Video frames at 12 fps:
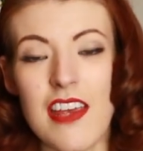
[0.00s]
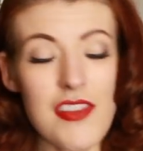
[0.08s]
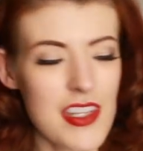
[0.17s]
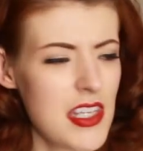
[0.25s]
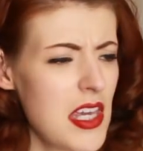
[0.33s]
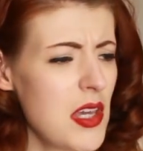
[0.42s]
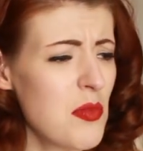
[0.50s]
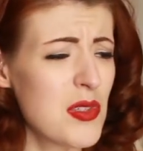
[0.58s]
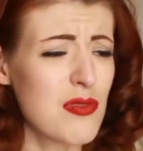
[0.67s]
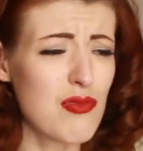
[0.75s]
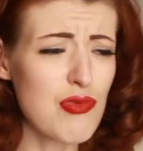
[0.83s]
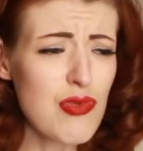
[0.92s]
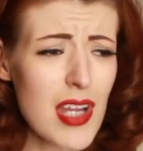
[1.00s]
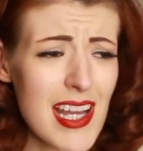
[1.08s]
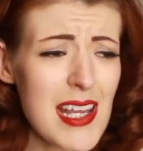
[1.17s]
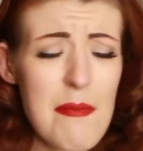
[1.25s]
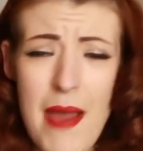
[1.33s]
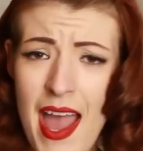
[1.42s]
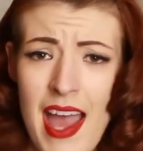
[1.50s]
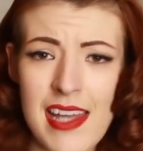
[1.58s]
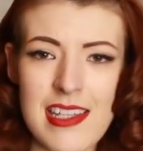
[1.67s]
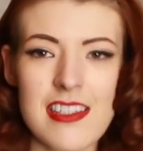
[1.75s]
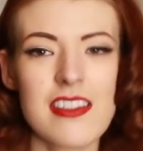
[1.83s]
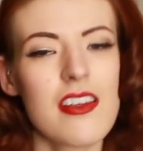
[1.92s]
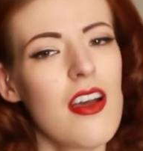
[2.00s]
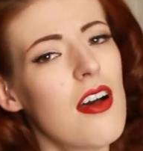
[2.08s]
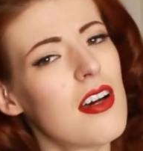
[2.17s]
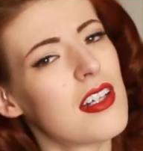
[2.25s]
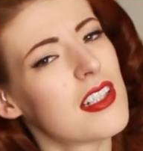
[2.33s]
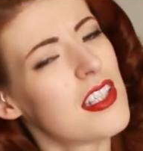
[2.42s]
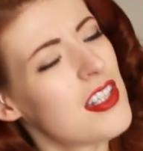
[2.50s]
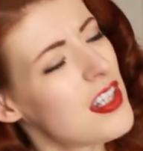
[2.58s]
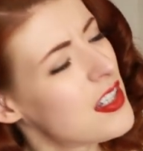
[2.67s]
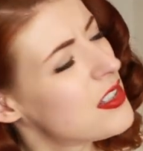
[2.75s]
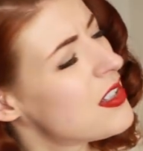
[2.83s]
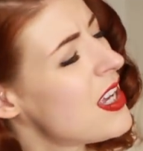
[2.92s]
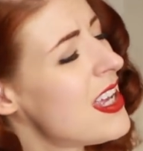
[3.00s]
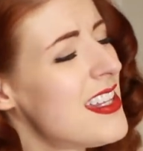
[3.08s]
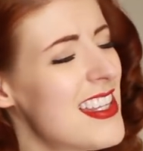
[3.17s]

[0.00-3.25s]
If the year was really bad, it's oh, you know,